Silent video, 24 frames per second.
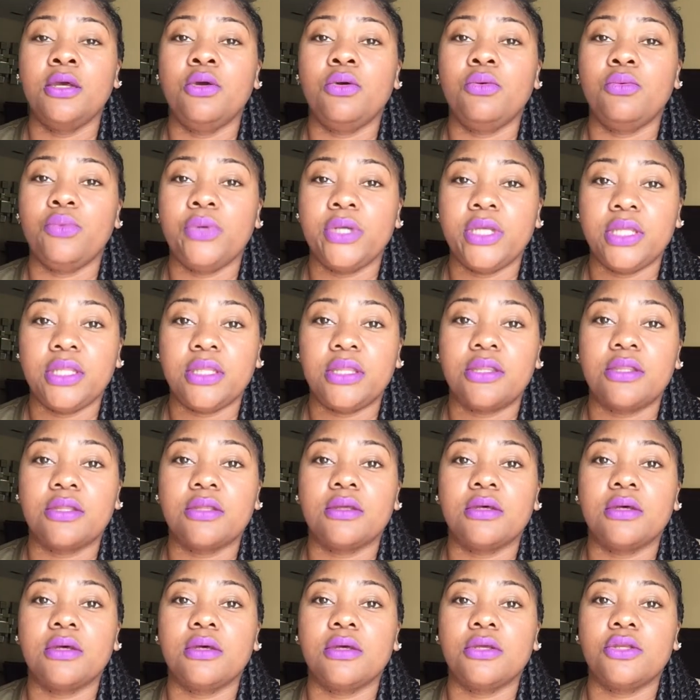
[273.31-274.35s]
with
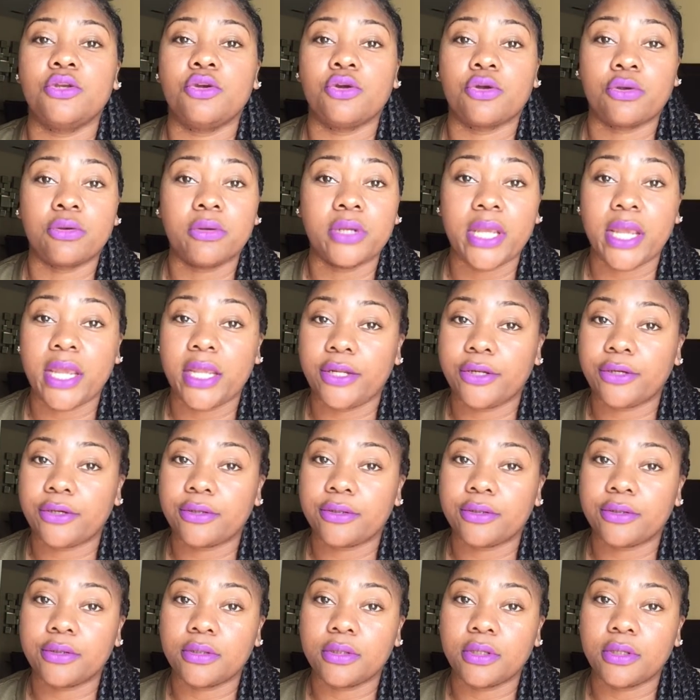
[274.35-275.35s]
your creator.